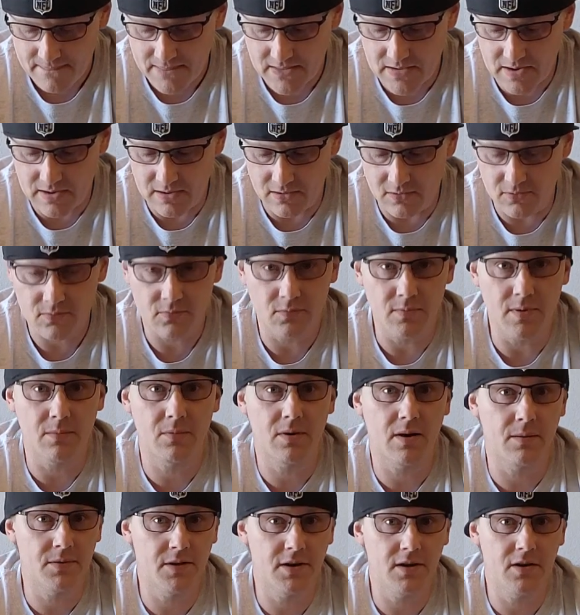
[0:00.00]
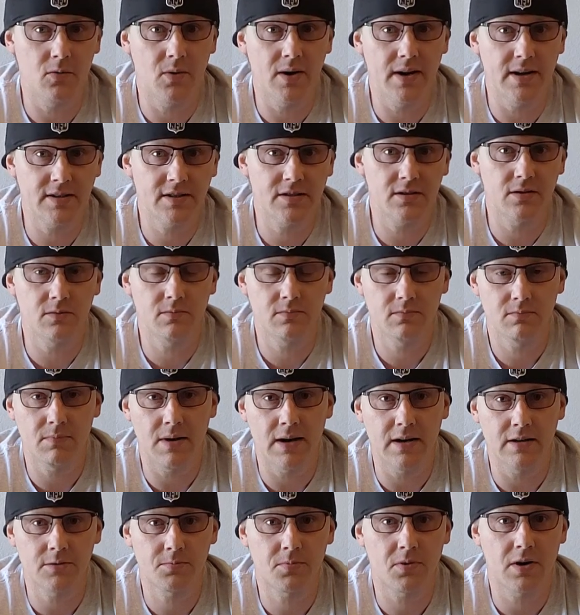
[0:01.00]
Now, remember, I'm in the US, so
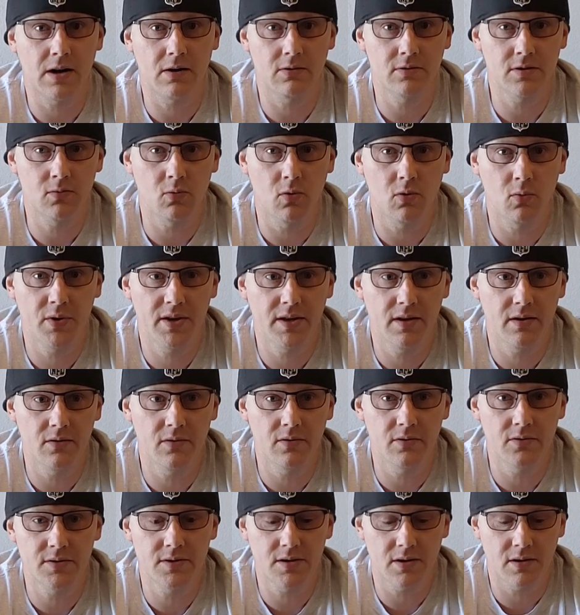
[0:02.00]
miles per hour is what we use.